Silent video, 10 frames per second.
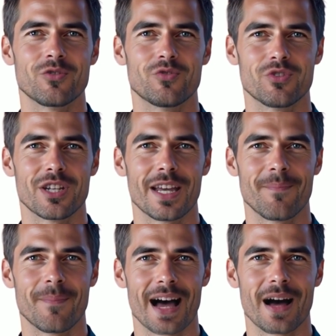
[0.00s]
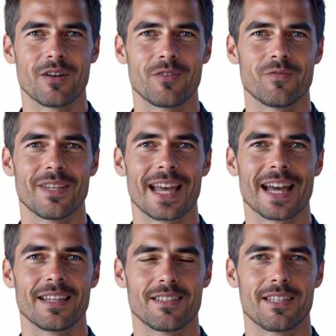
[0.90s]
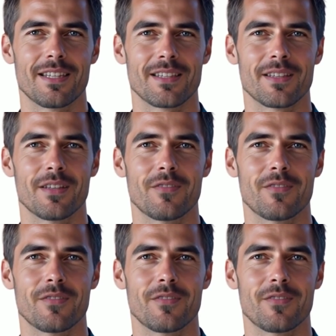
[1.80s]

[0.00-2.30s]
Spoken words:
to shape our reality